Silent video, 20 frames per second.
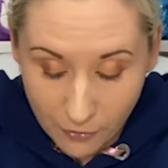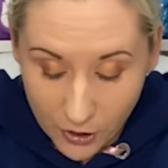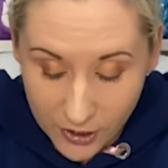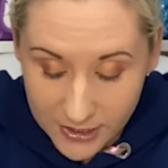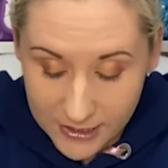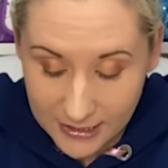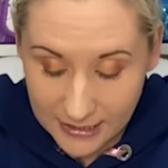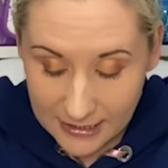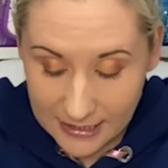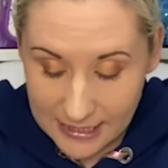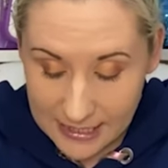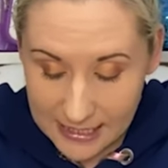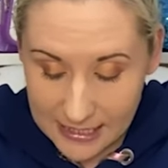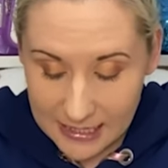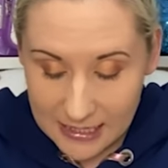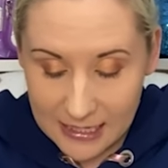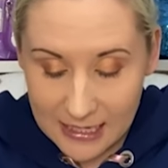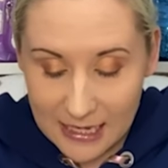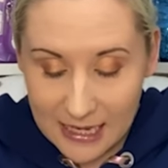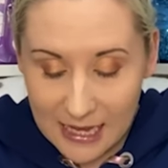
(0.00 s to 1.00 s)
I finally
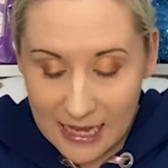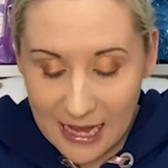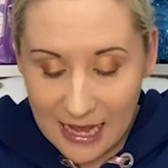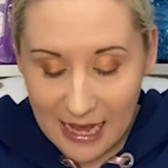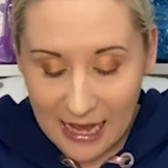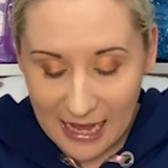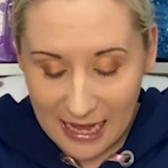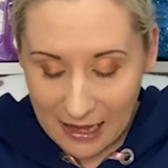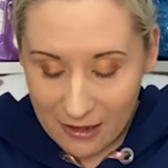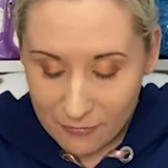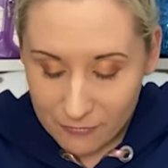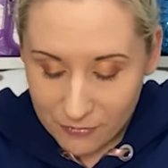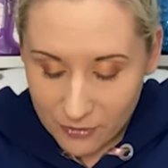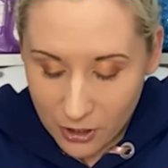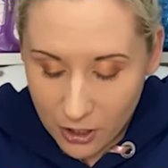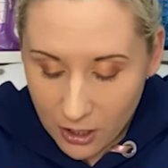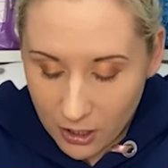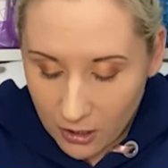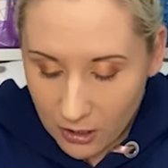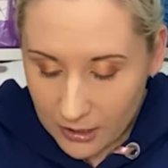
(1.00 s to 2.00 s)
have.
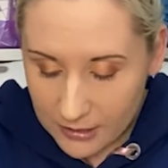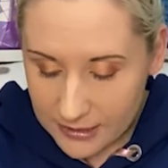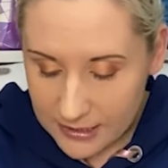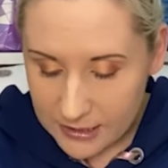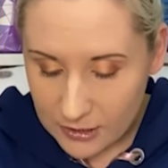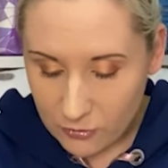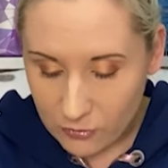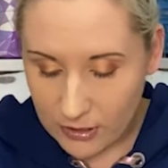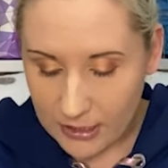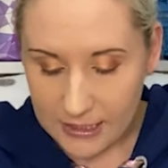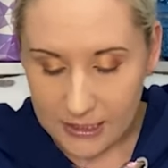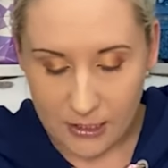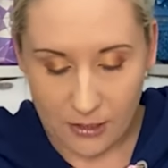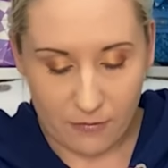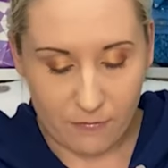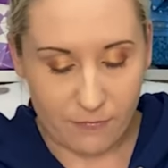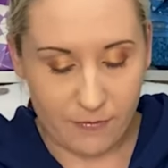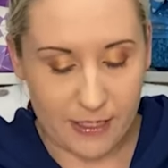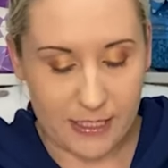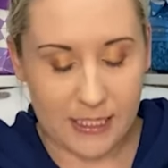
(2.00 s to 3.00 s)
Oh, I little glitter
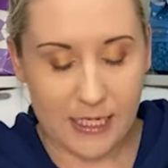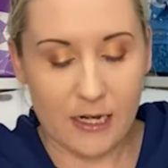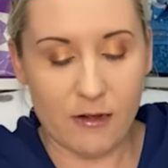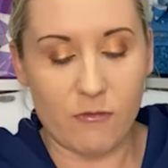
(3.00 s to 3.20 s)
confetti.